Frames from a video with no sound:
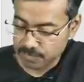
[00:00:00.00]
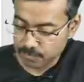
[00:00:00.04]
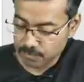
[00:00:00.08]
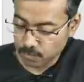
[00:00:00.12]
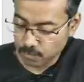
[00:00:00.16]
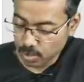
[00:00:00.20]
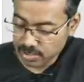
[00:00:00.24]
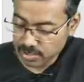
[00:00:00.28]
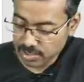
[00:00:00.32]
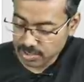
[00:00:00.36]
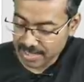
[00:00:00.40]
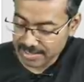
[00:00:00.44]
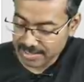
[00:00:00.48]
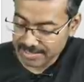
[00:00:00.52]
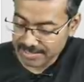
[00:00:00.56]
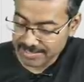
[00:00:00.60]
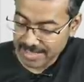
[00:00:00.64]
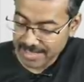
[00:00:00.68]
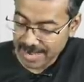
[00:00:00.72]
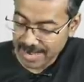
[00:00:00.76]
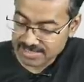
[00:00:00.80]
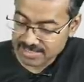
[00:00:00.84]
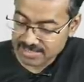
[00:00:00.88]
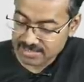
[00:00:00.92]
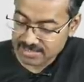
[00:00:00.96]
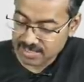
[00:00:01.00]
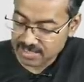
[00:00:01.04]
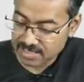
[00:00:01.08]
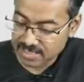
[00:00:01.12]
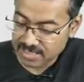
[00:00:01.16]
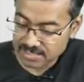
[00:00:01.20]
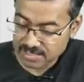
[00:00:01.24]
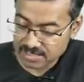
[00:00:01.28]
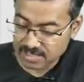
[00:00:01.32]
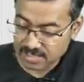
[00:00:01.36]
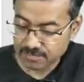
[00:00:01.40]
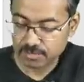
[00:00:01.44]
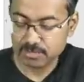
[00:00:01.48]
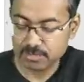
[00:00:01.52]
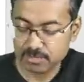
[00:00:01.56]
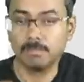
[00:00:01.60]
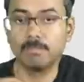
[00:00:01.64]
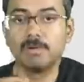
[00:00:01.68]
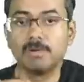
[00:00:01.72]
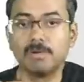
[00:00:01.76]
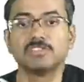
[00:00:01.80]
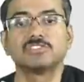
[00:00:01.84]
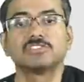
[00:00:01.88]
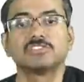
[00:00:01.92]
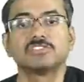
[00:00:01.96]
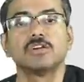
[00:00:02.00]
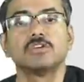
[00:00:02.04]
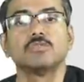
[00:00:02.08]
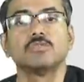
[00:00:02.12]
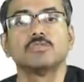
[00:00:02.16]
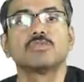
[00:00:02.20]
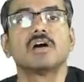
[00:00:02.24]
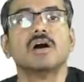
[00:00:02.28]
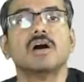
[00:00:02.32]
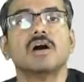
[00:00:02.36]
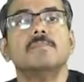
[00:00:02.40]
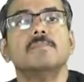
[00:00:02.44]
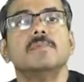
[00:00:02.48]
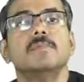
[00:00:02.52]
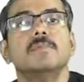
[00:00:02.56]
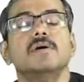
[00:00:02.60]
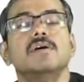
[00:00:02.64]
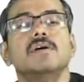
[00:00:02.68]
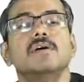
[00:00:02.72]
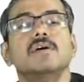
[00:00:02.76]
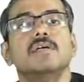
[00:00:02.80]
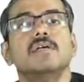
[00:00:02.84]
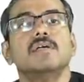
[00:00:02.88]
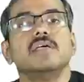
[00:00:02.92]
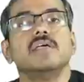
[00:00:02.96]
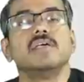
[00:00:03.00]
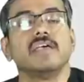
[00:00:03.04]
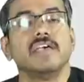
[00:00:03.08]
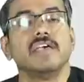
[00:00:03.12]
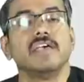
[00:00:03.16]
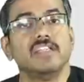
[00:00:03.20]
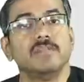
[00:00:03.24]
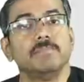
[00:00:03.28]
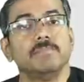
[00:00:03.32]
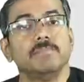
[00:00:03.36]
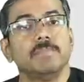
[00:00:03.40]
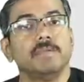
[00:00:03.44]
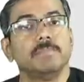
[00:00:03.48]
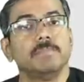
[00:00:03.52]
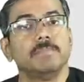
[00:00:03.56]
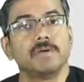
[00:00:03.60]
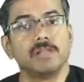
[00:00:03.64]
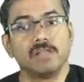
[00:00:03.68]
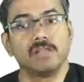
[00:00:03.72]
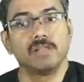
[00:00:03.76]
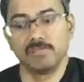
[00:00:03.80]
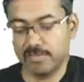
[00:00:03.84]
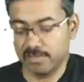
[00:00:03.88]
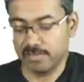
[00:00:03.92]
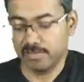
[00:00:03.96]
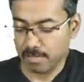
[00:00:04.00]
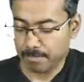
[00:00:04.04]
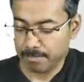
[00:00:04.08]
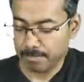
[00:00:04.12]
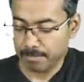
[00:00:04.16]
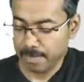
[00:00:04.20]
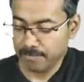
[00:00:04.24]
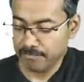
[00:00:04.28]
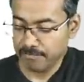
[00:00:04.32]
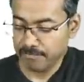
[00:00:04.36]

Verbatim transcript: up with water, and that's the reason for the blister to come in people with a